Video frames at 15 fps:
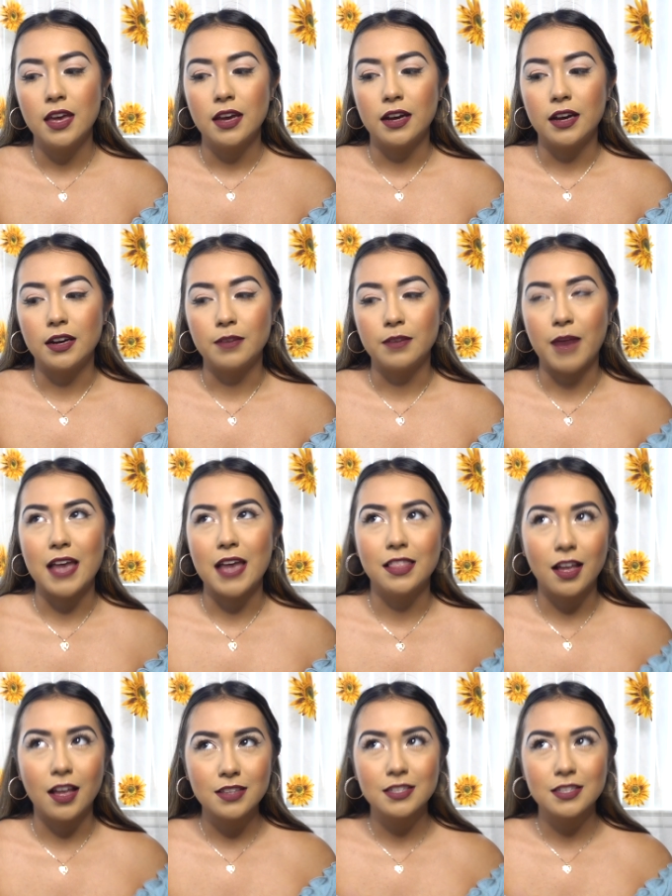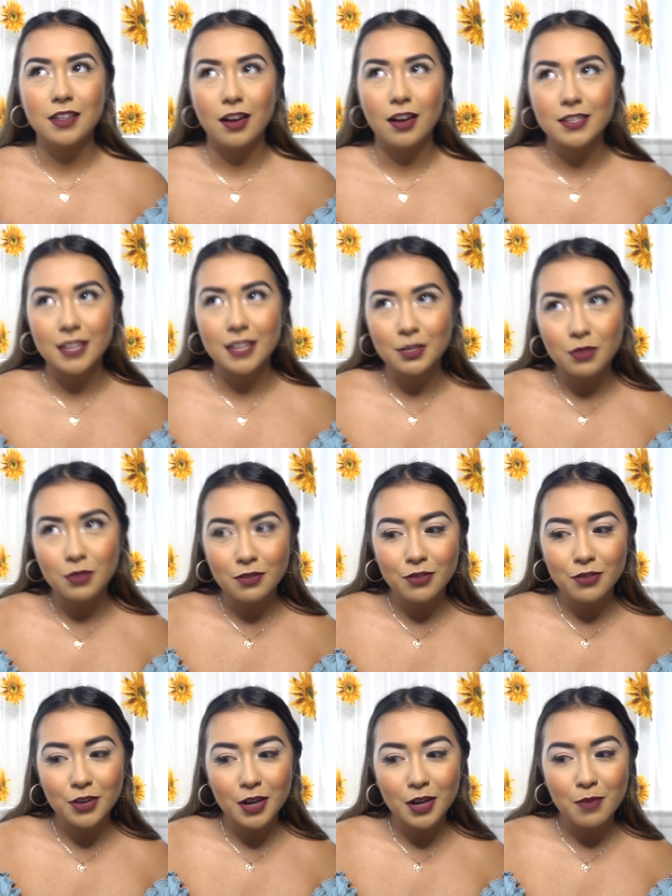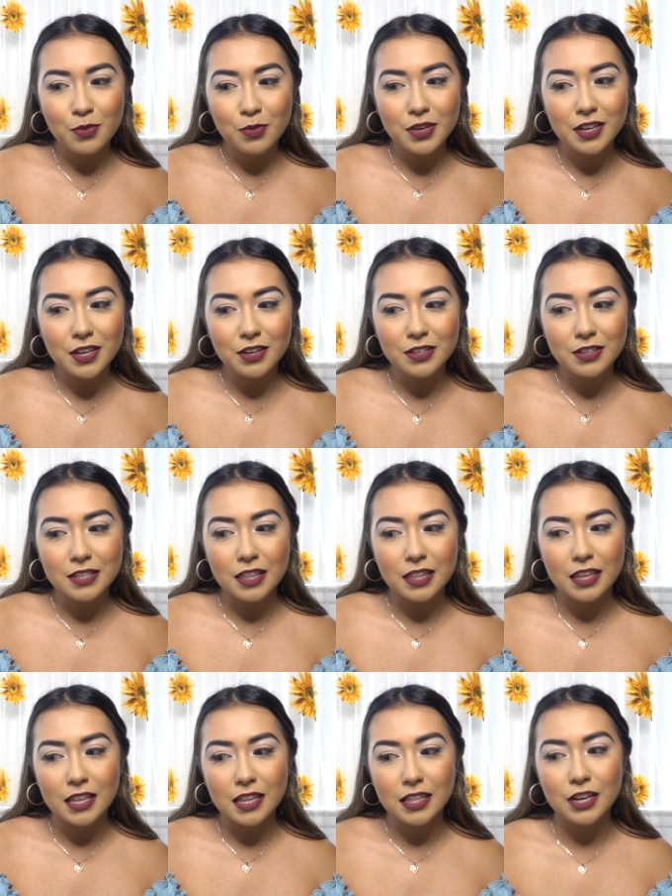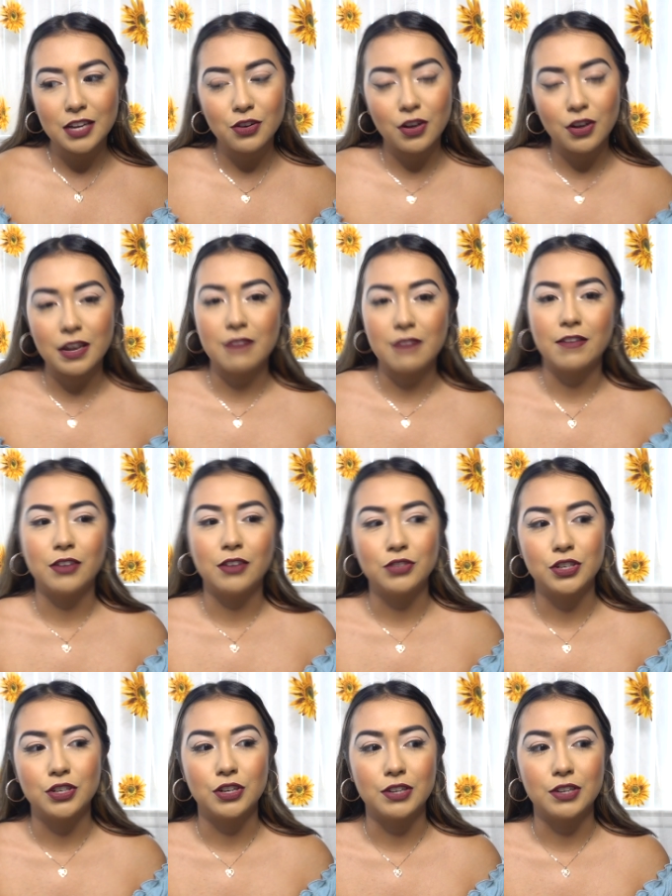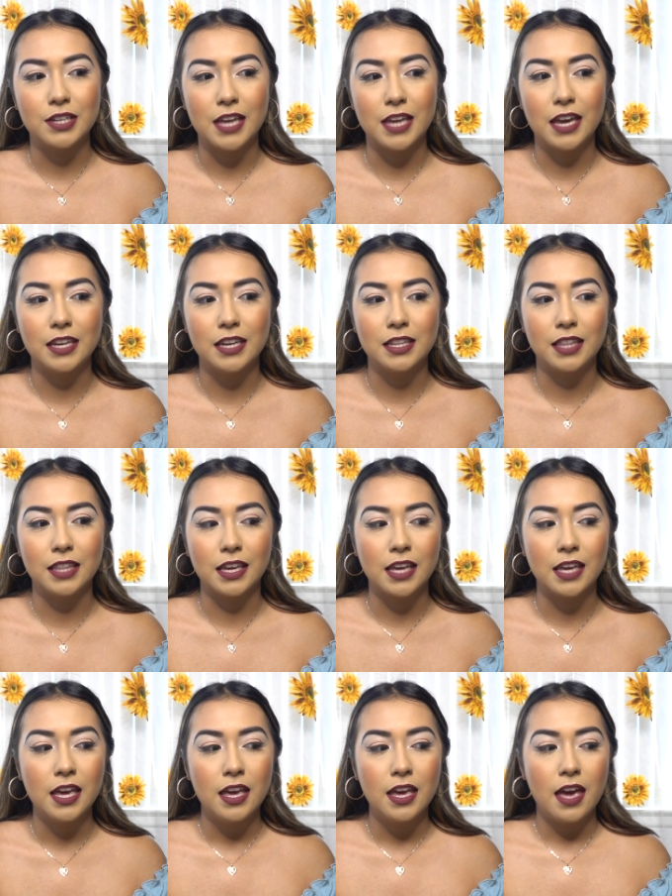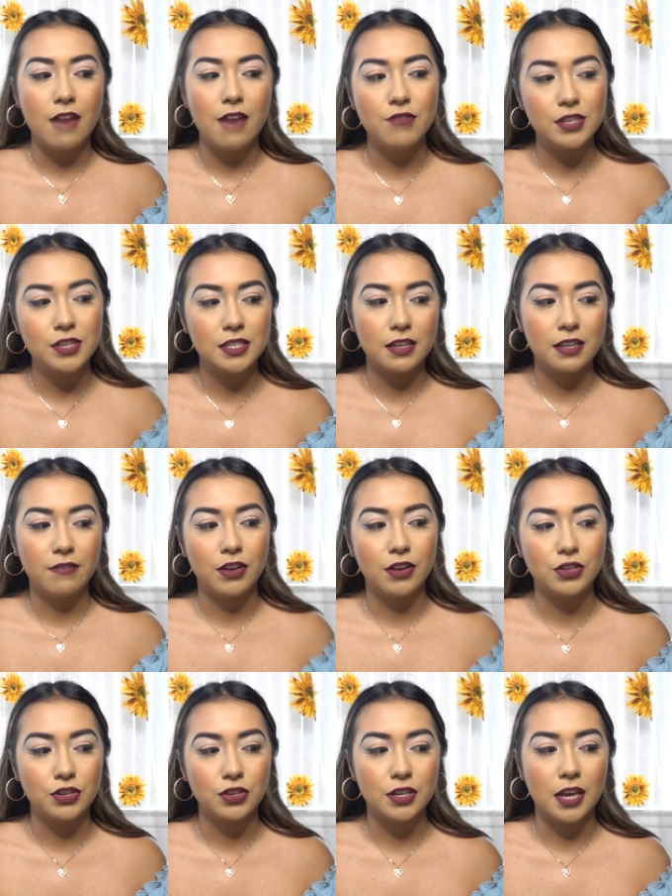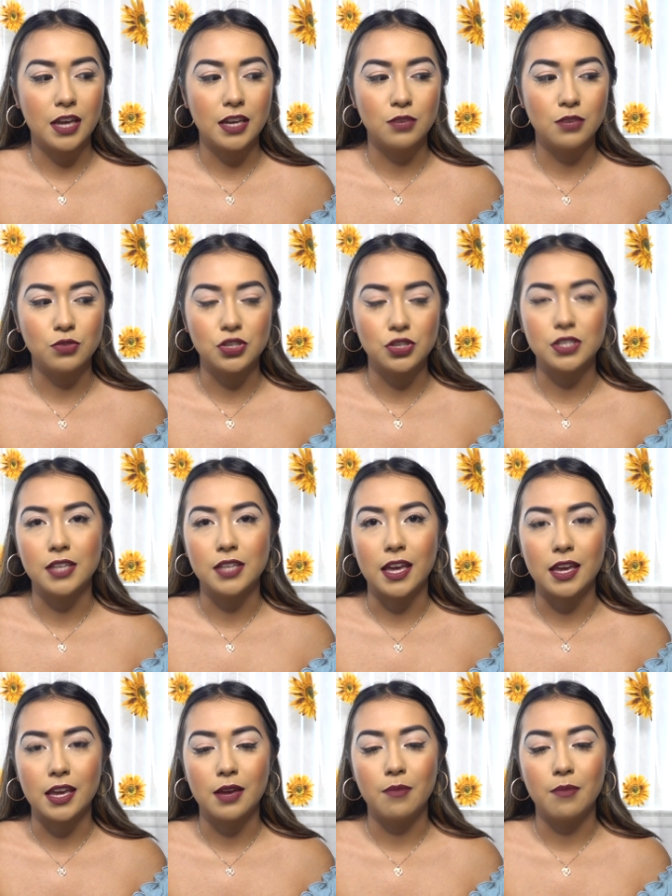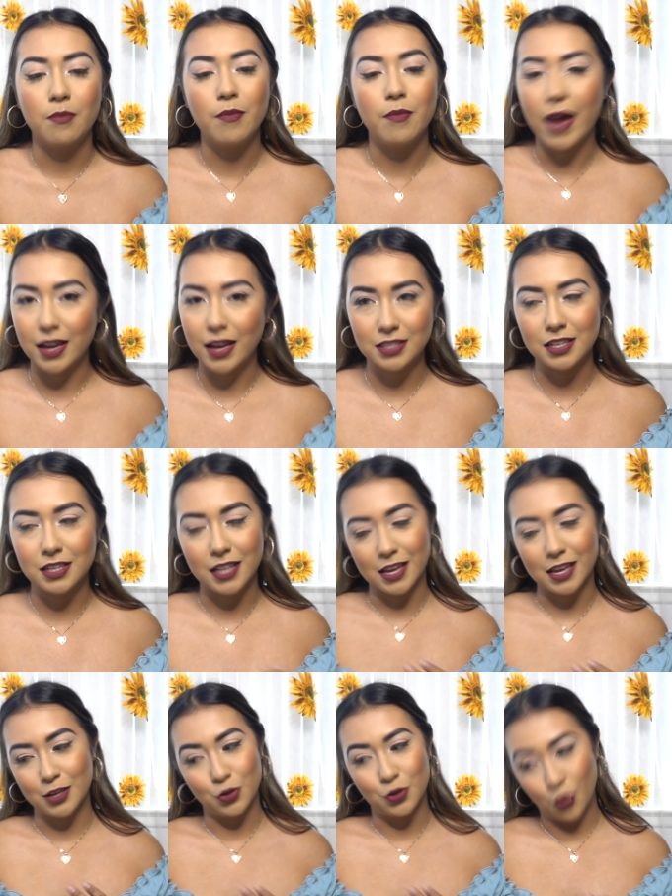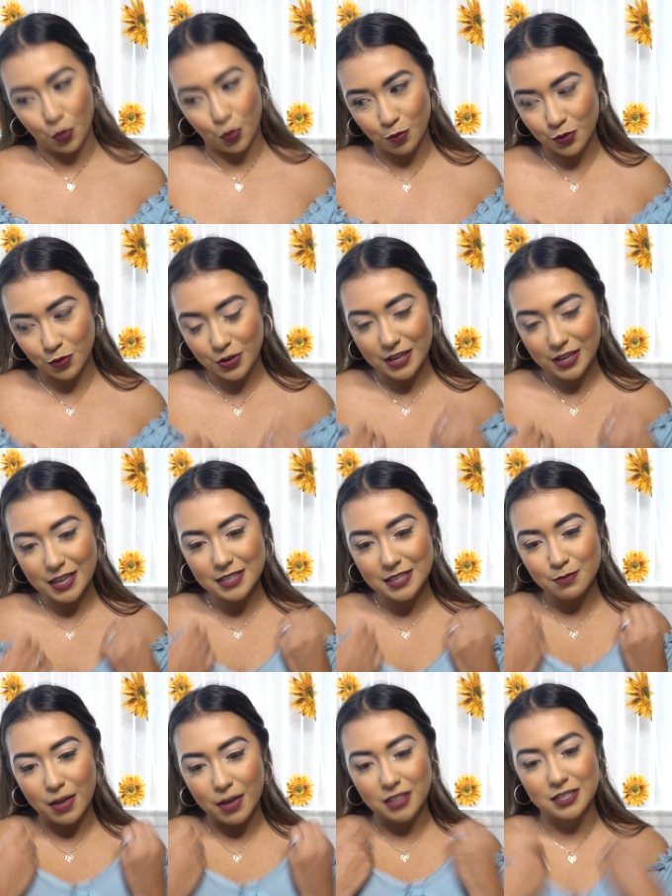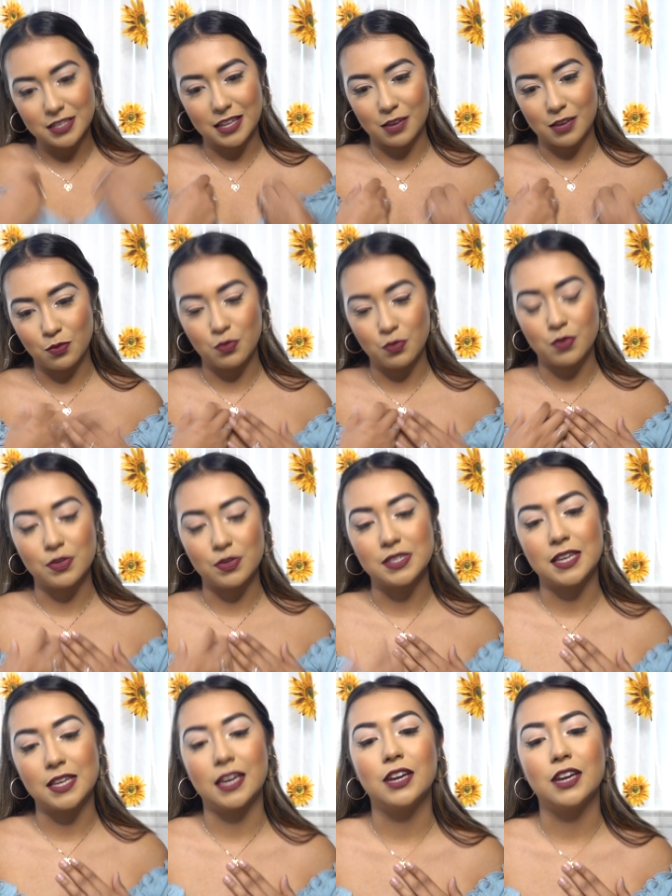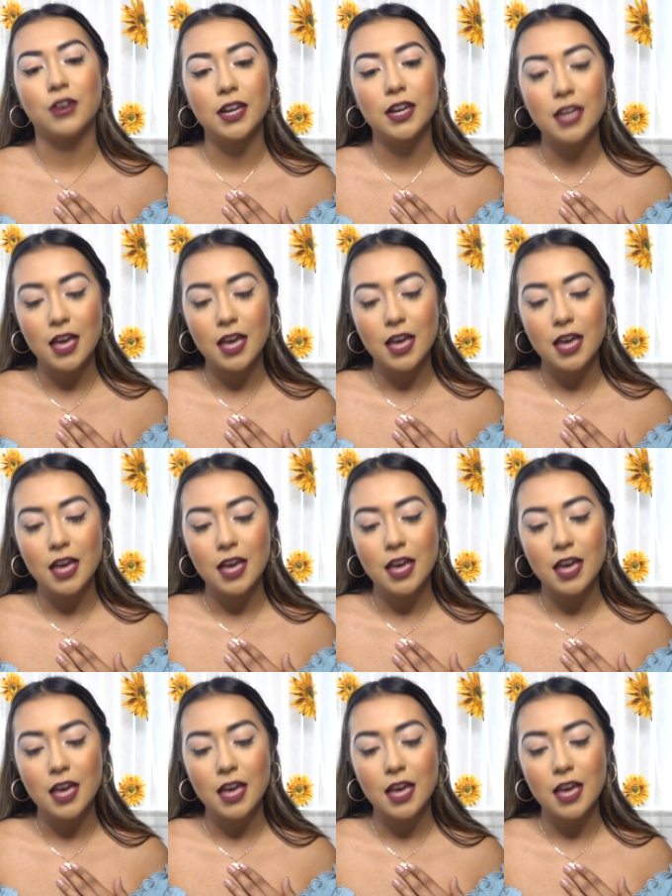I lost contact with for a couple years, and then later on I found her again, and like ever since I found her again, it was just like back to like normal, I guess, back to like when we were in second grade.